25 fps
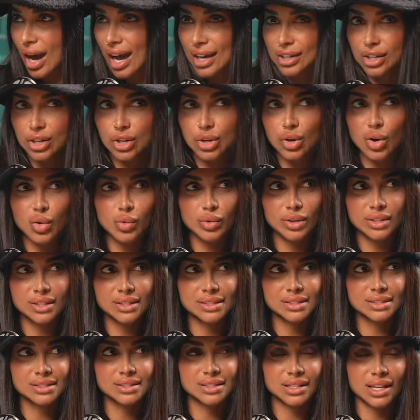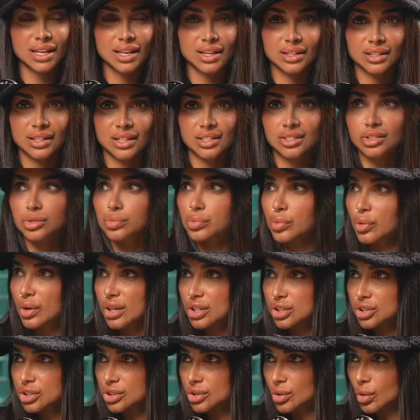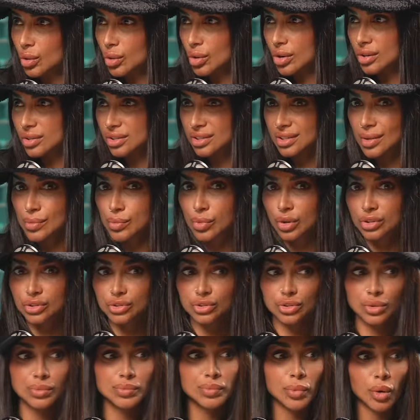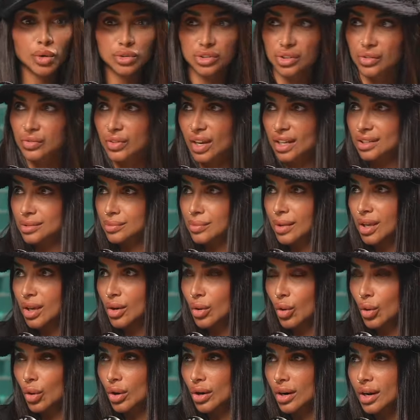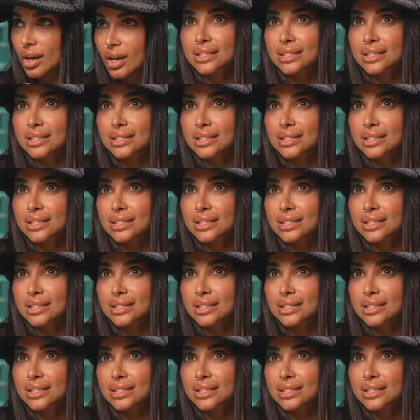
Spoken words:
I didn't know what is an inspiration or someone to motivate me or